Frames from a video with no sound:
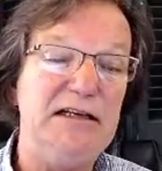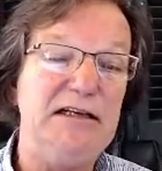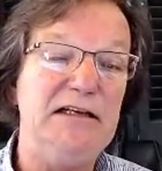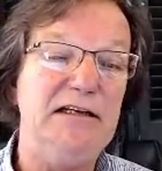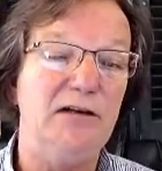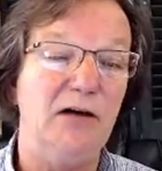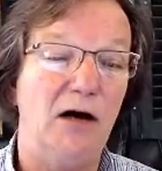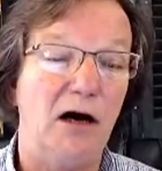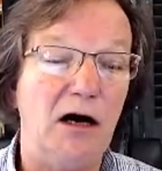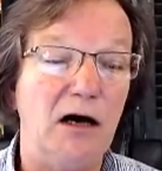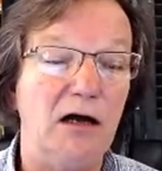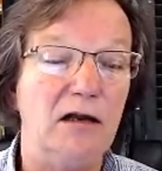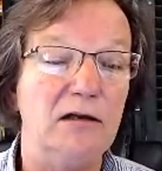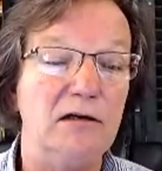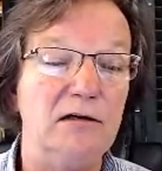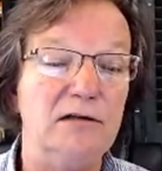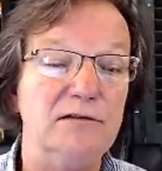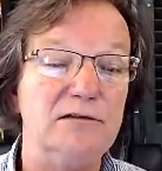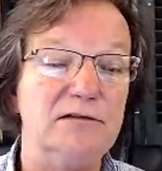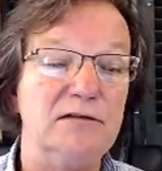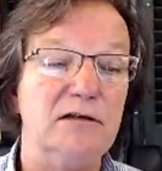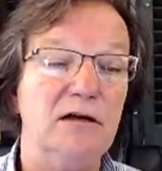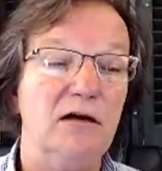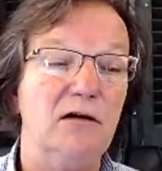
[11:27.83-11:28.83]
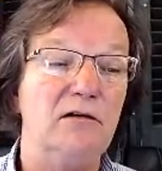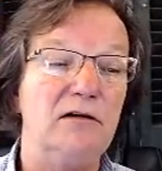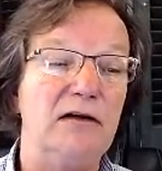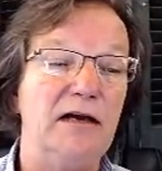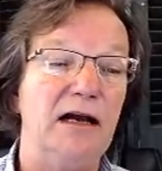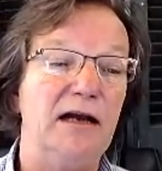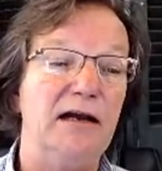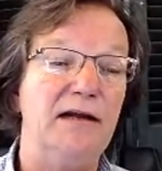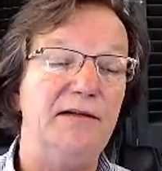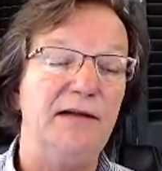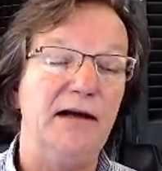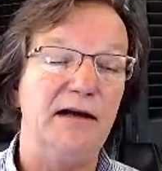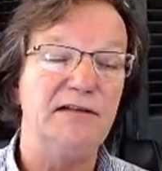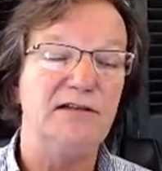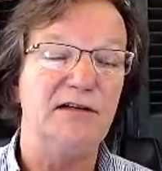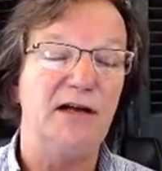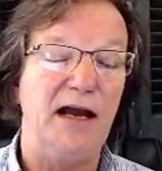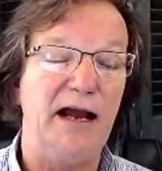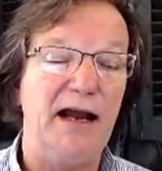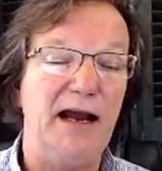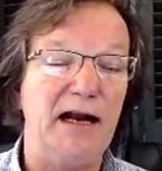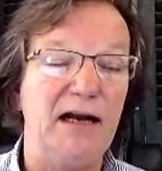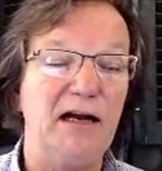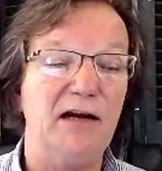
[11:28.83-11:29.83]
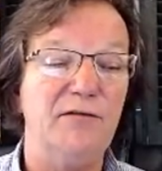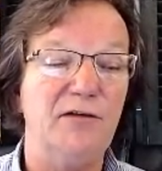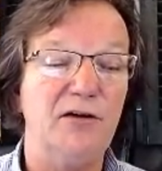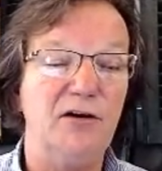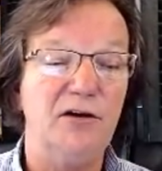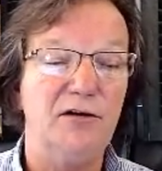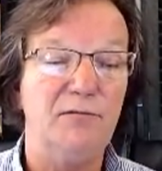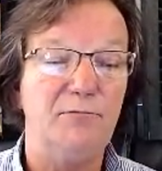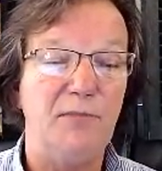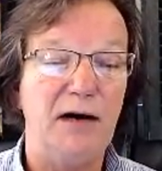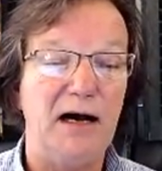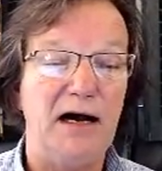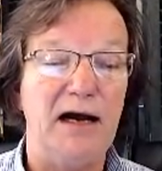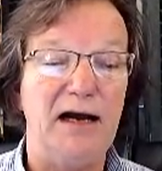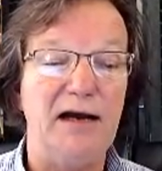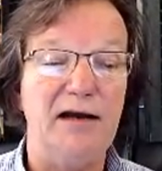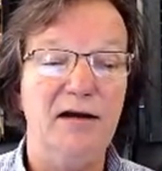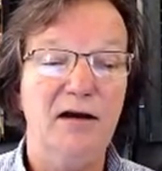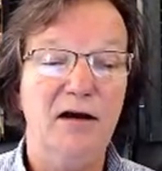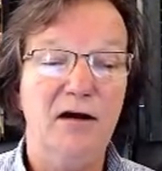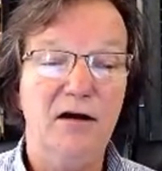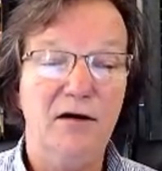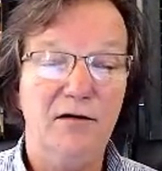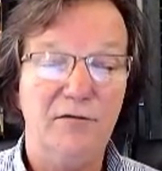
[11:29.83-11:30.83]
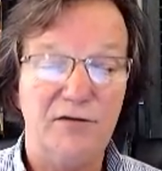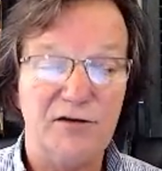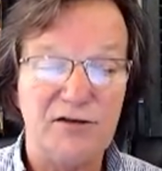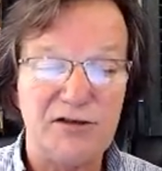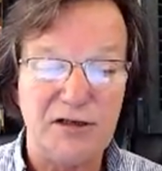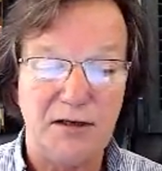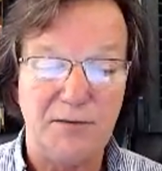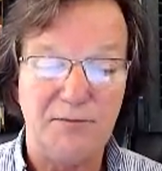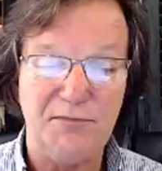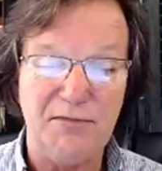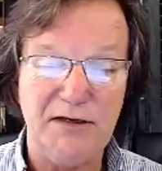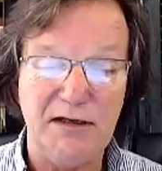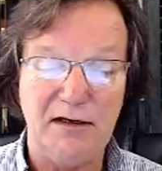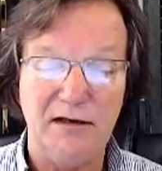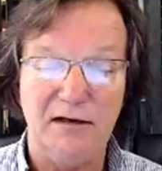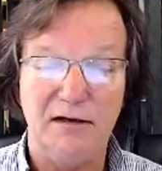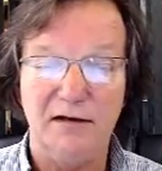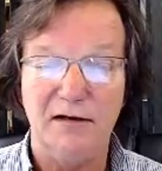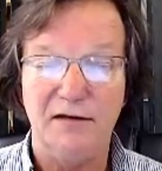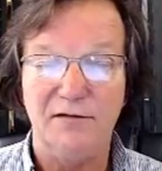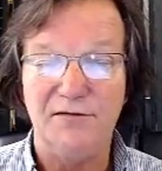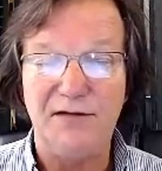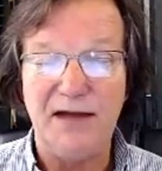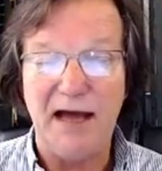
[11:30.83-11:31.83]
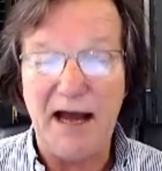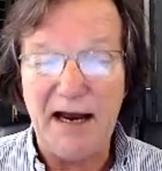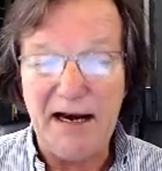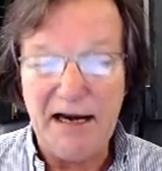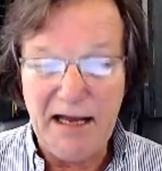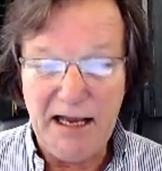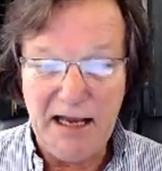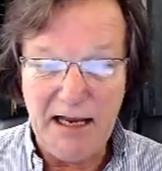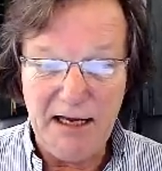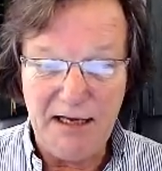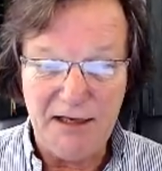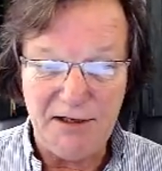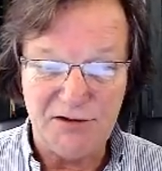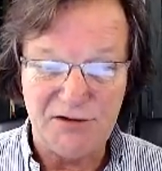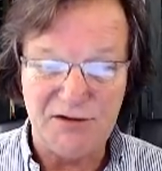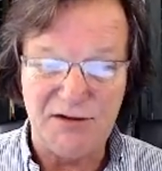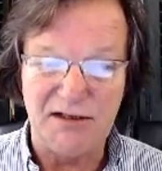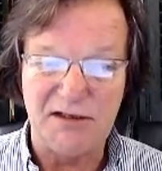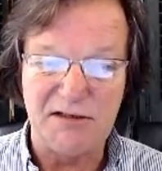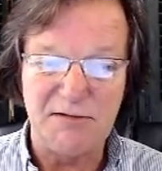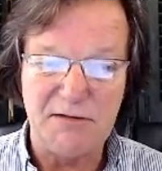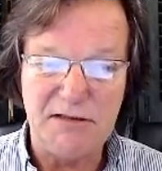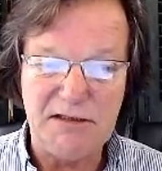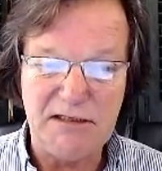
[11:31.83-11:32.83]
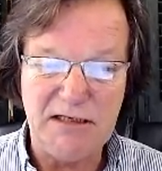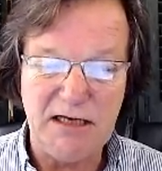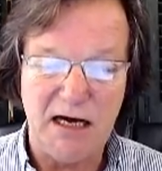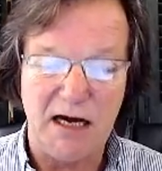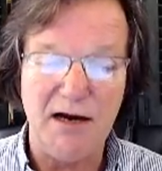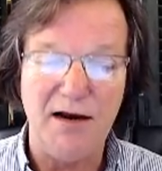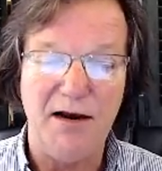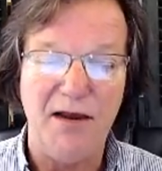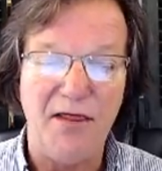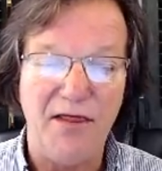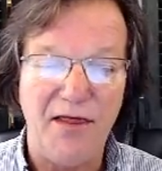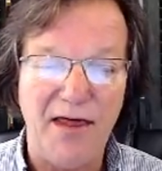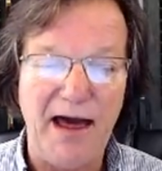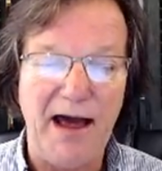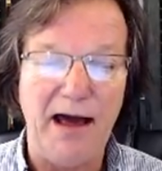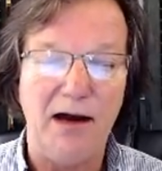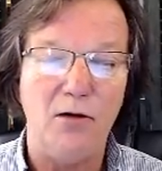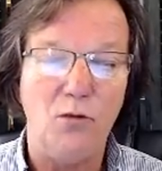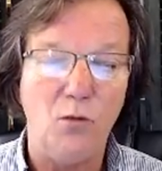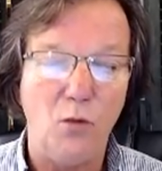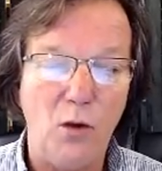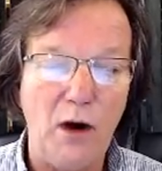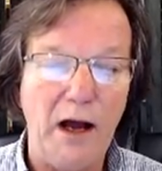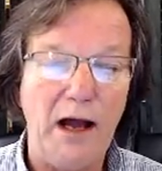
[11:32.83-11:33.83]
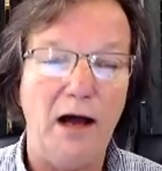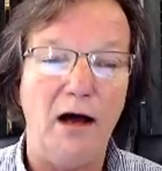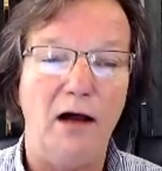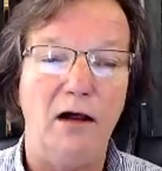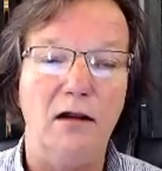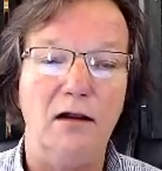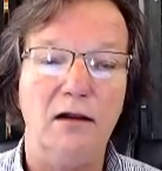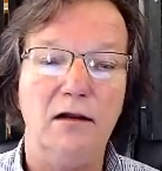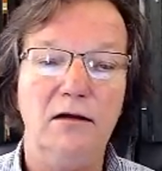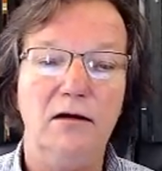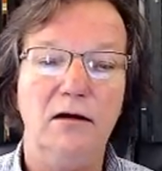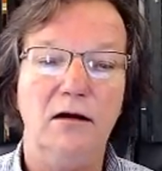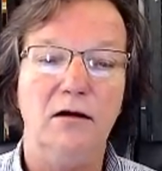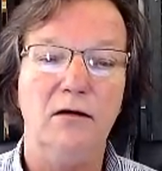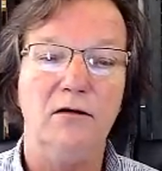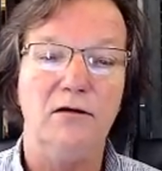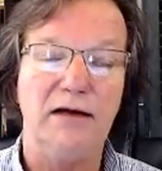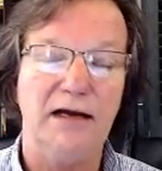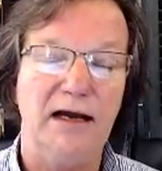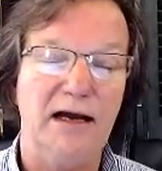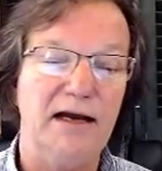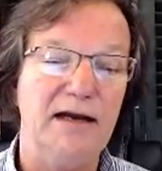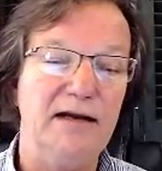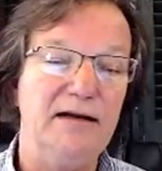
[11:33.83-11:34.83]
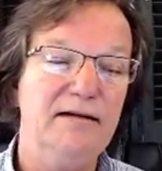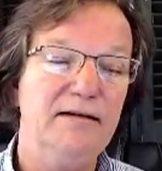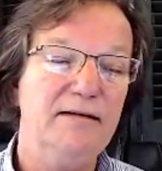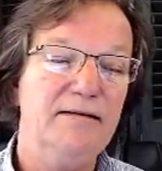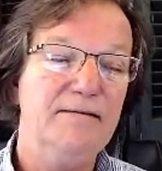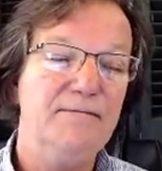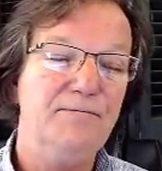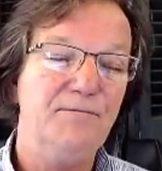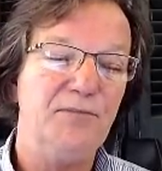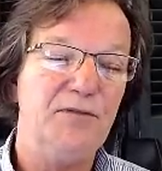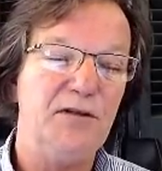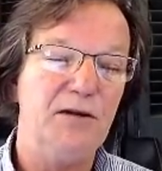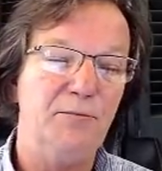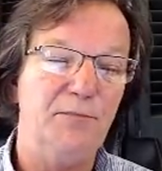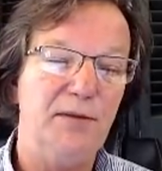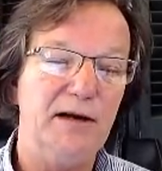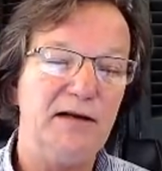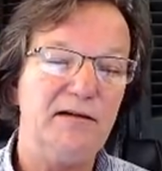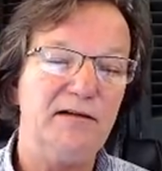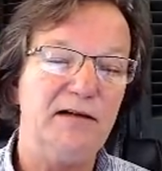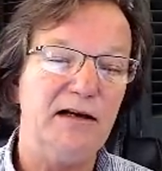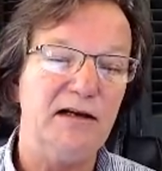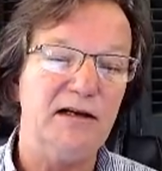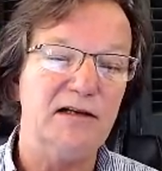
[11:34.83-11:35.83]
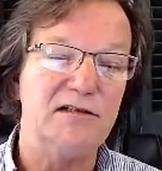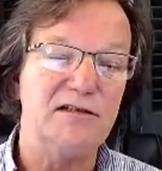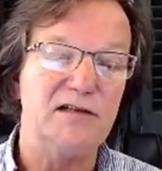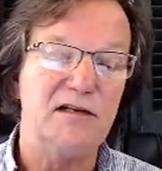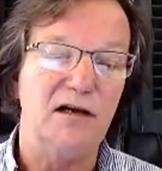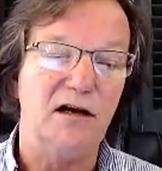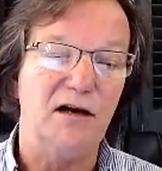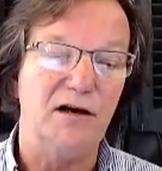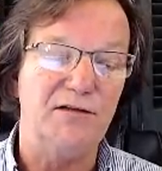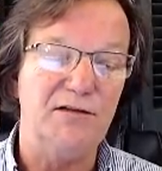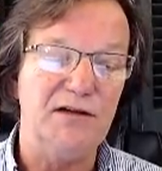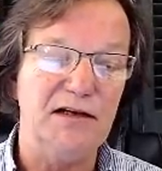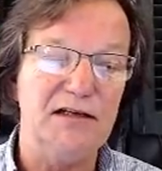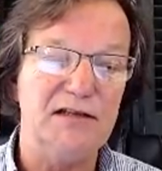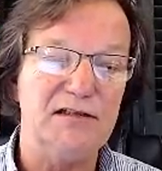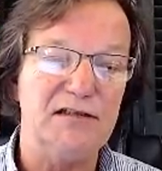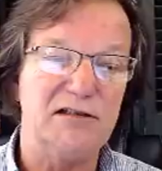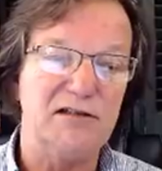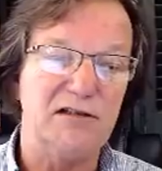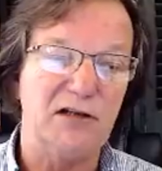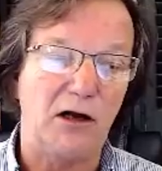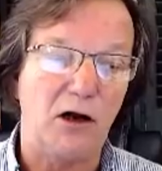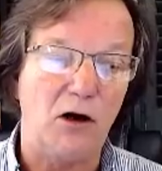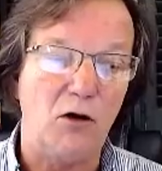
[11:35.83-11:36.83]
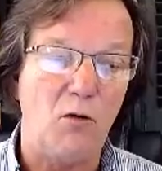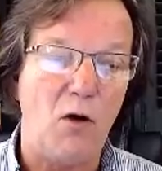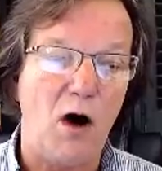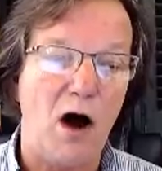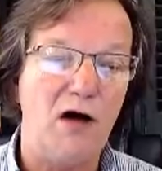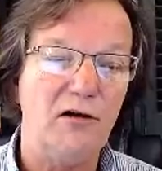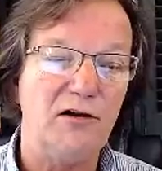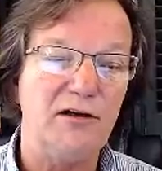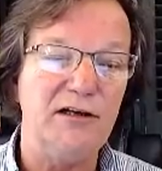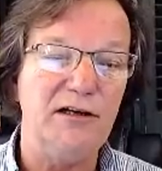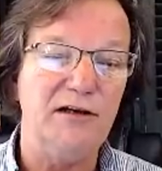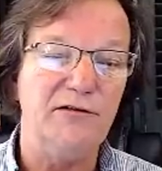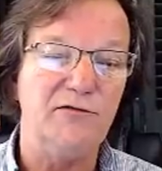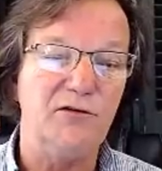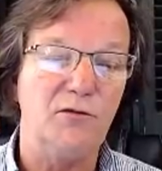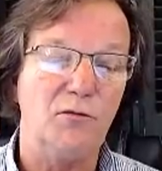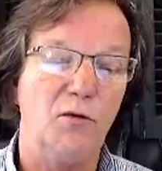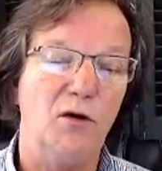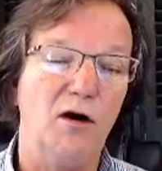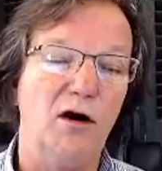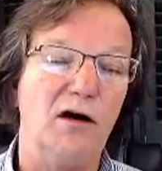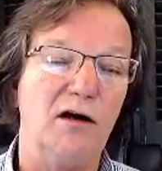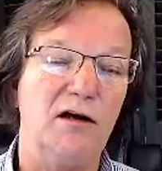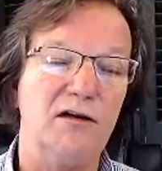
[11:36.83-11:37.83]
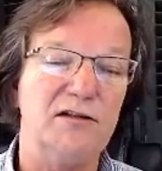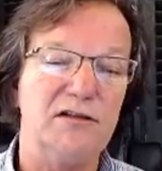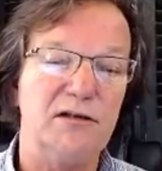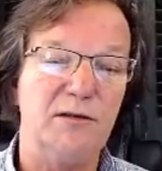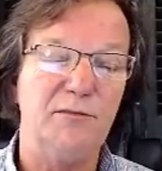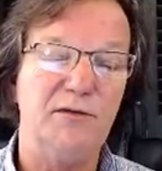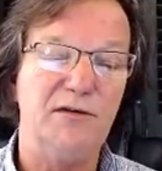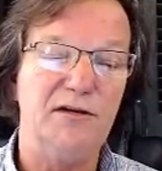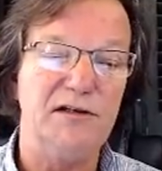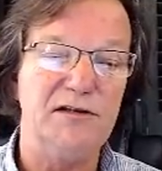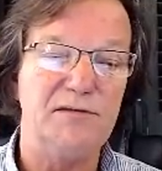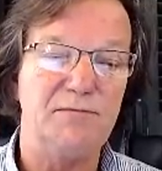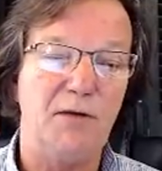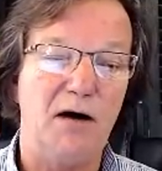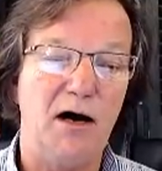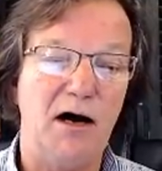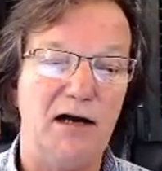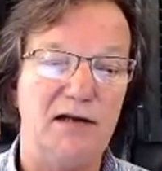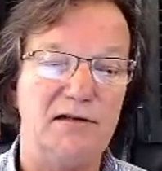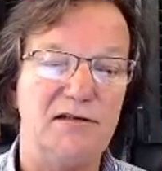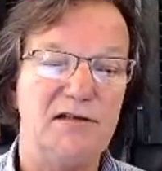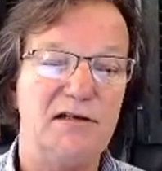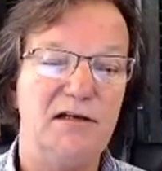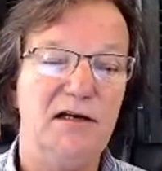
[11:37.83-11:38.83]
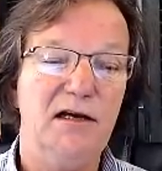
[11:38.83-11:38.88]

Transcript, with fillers: dollars. Okay, that's a heck of a good buy for something of that age that's done that well. Okay, the big thing is on these is the quality of the work on some of these pots